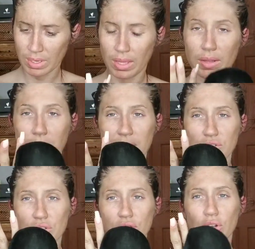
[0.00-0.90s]
And then make
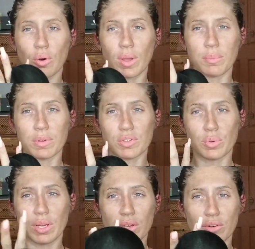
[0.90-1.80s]
sure you go in
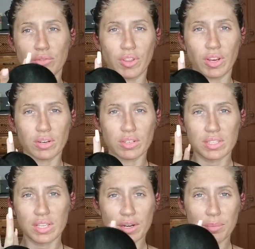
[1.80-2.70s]
between your fingers
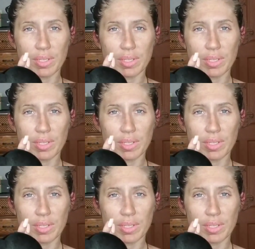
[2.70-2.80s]
there,